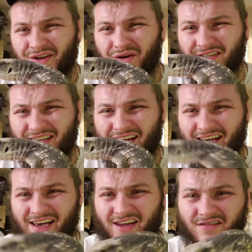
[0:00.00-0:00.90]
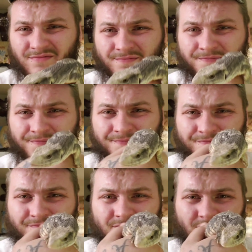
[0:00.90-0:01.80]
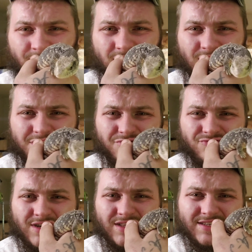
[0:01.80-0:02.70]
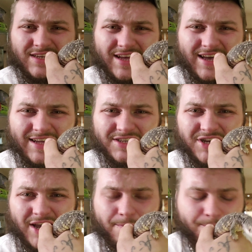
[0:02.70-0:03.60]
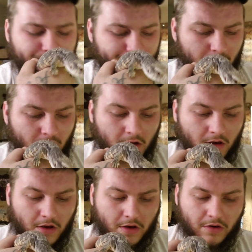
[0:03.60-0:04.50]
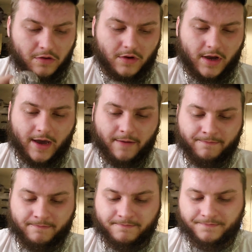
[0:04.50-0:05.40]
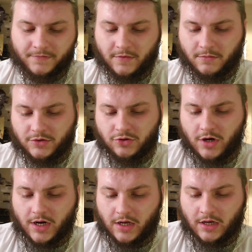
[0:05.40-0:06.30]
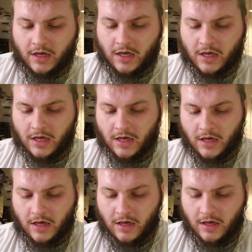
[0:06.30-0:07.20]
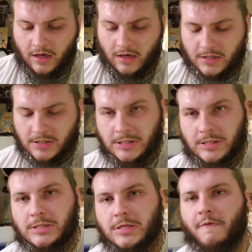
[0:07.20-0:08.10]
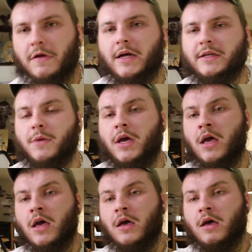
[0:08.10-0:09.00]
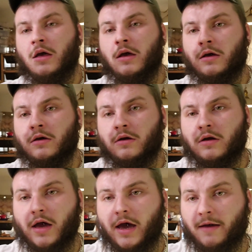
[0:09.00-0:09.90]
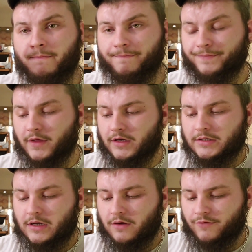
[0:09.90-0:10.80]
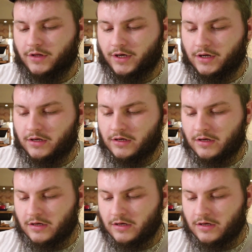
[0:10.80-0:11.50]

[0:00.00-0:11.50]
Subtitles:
notice that head. If he lets you really see that head shape. Okay, I'm gonna try to, if he lets me. Okay, he's not really gonna